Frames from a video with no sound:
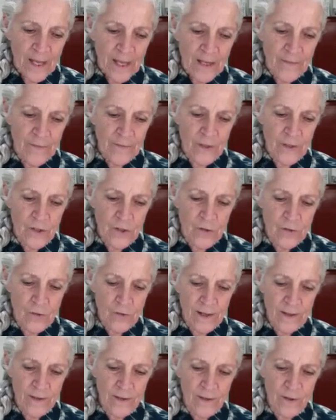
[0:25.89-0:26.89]
in the
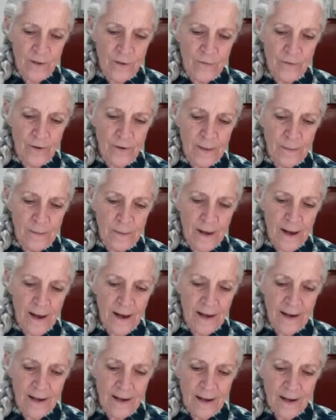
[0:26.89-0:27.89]
strength to fight
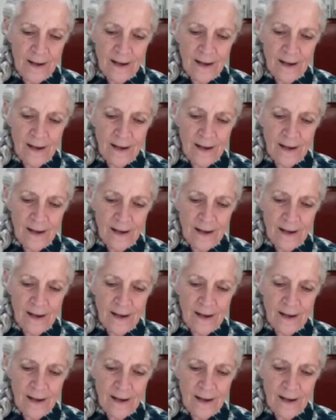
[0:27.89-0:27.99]
back,